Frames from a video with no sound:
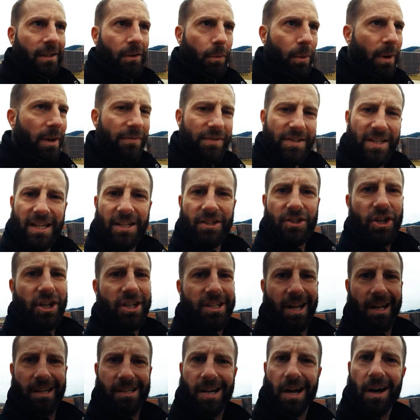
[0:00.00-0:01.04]
We've seen
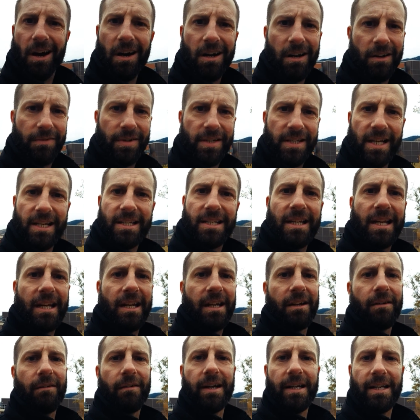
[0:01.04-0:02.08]
just a ton of
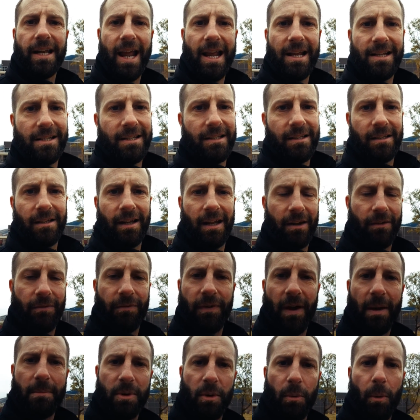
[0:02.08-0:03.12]
60-degree days in
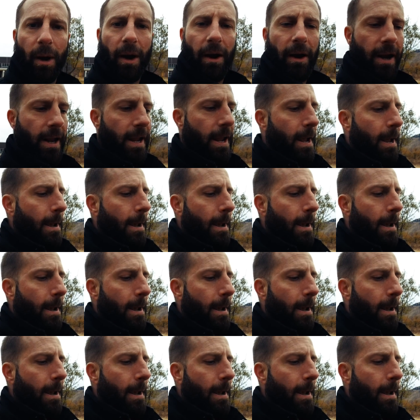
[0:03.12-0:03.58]
February.